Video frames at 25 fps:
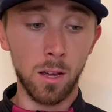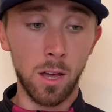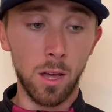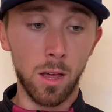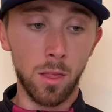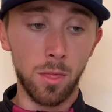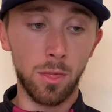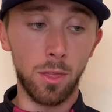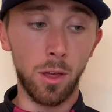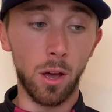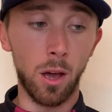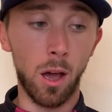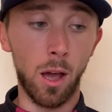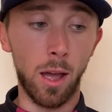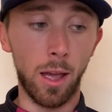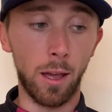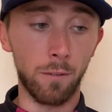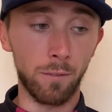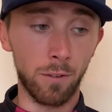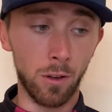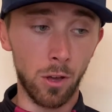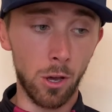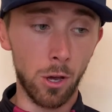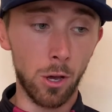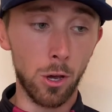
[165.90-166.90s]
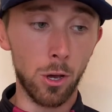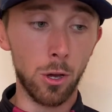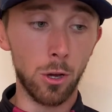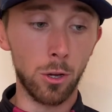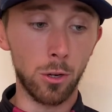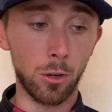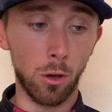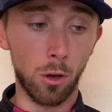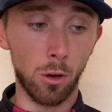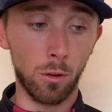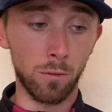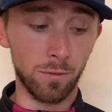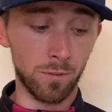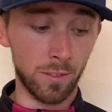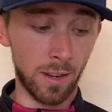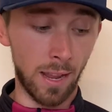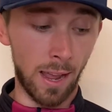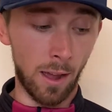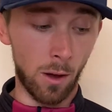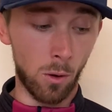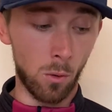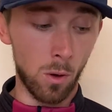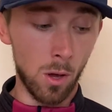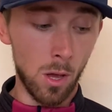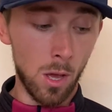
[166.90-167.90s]
that I have heard of.
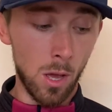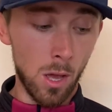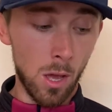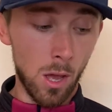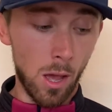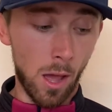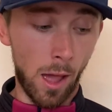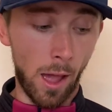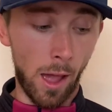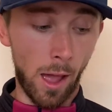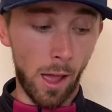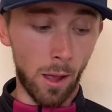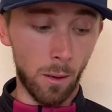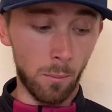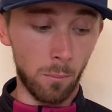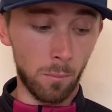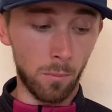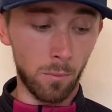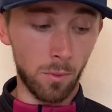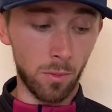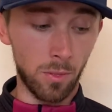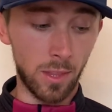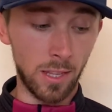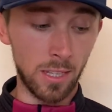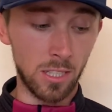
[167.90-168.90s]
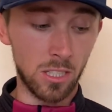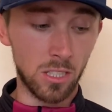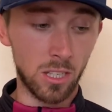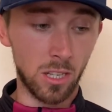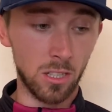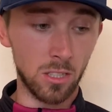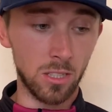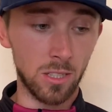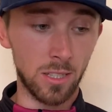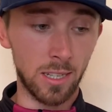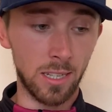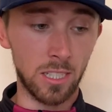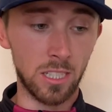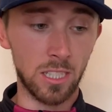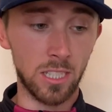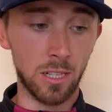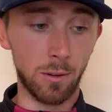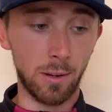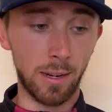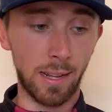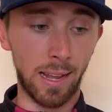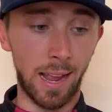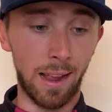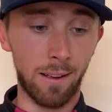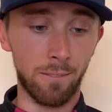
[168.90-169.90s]
Now, this doesn't
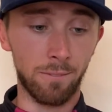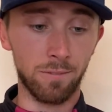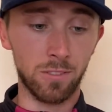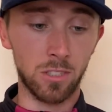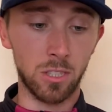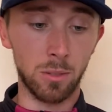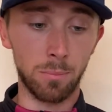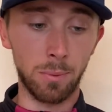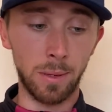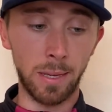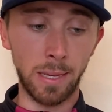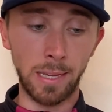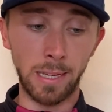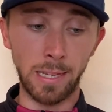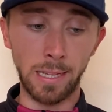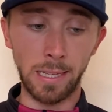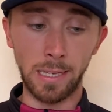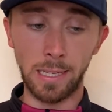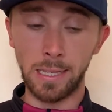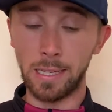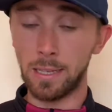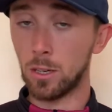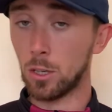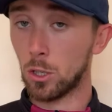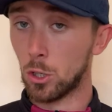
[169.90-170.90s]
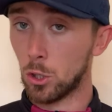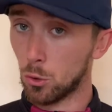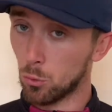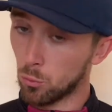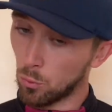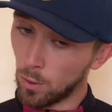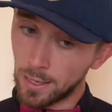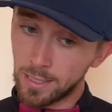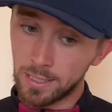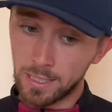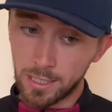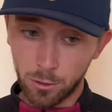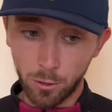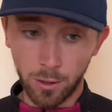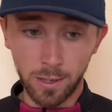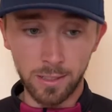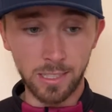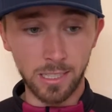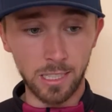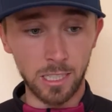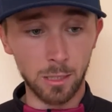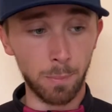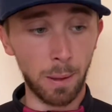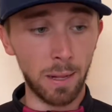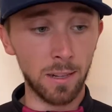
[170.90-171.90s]
necessarily have to be crazy
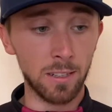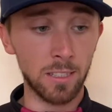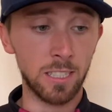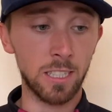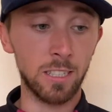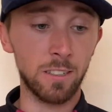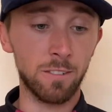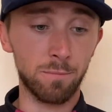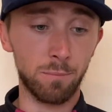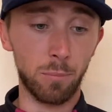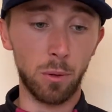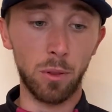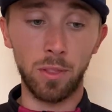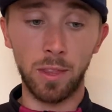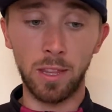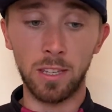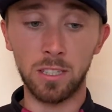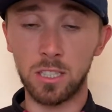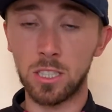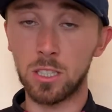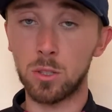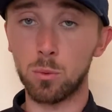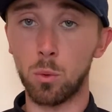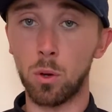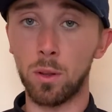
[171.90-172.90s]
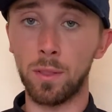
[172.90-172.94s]
expensive, but this is one